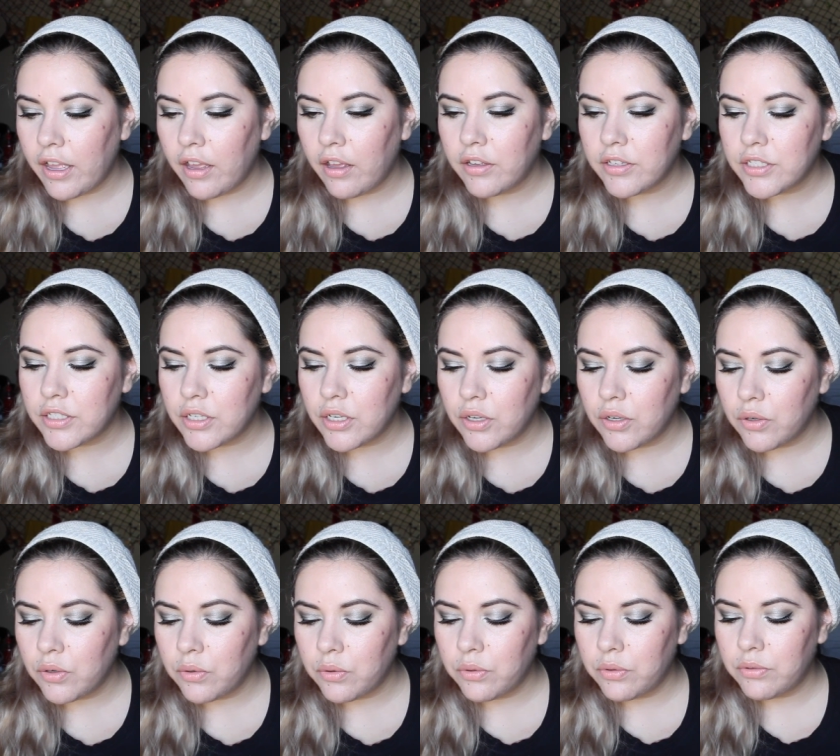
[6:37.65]
I
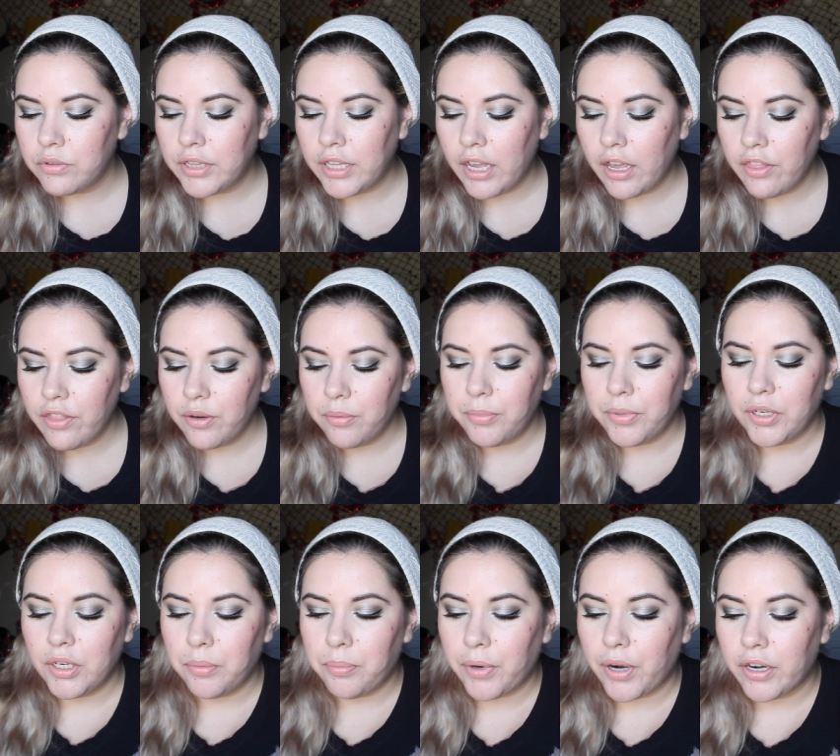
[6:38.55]
also, the other
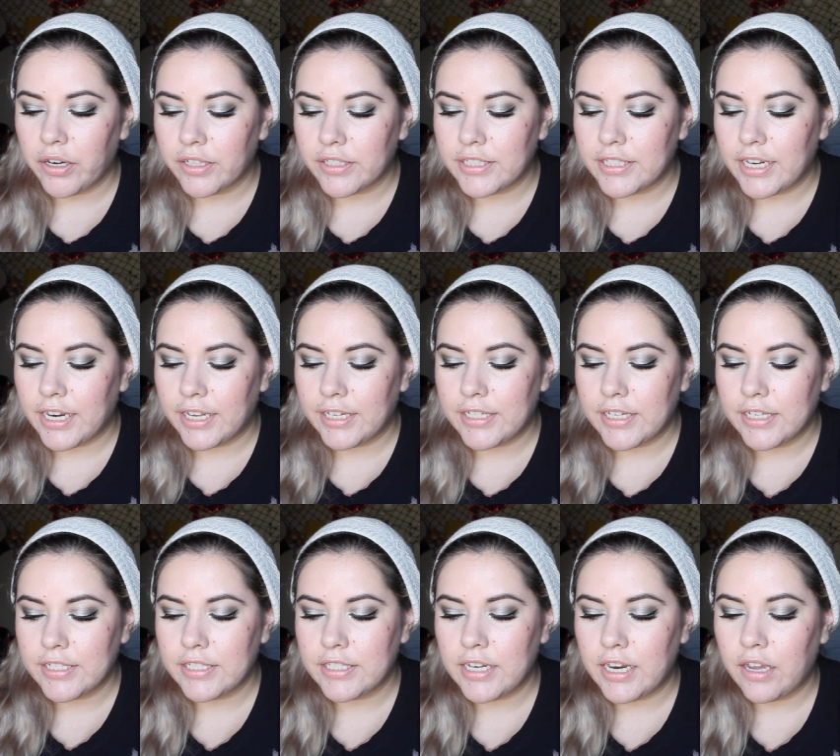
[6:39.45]
beauty products that I
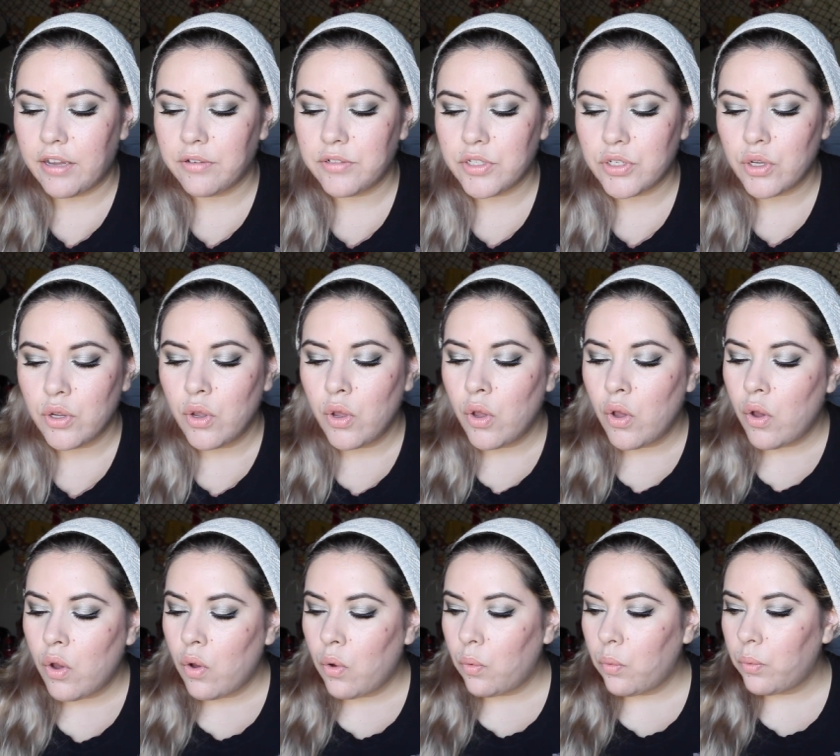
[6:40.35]
tested out
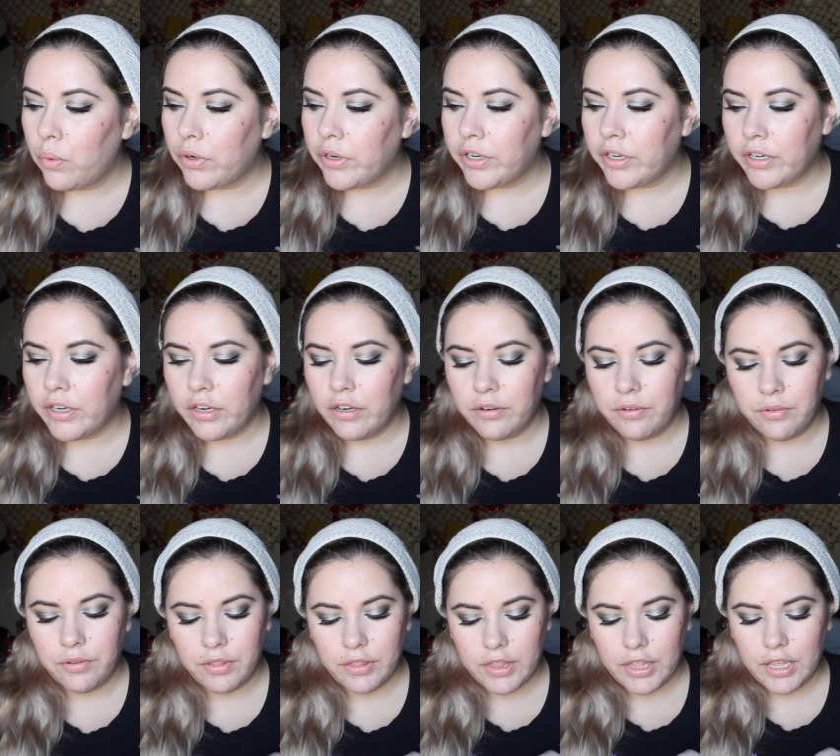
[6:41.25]
were
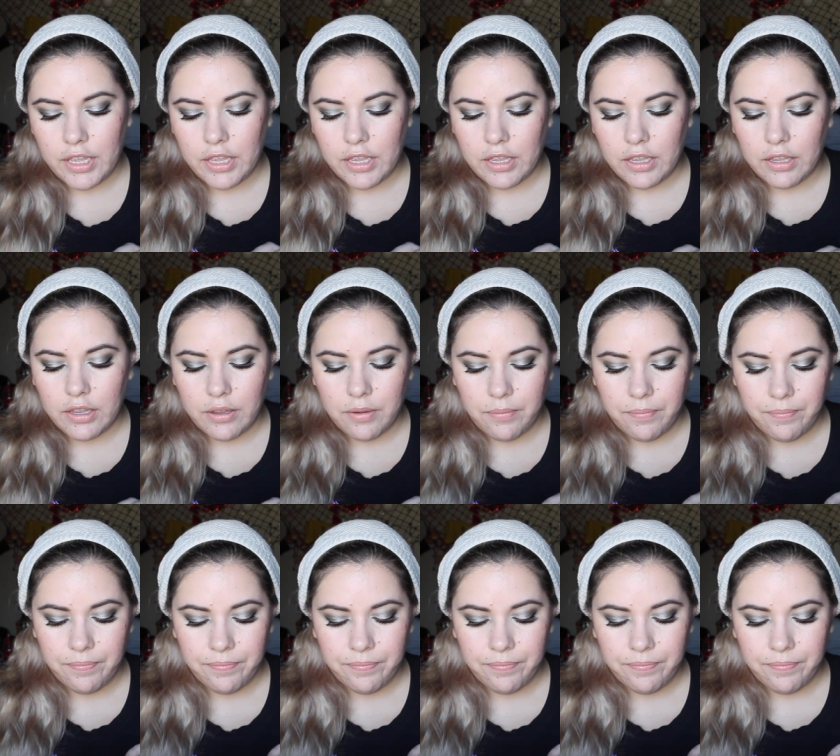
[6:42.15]
the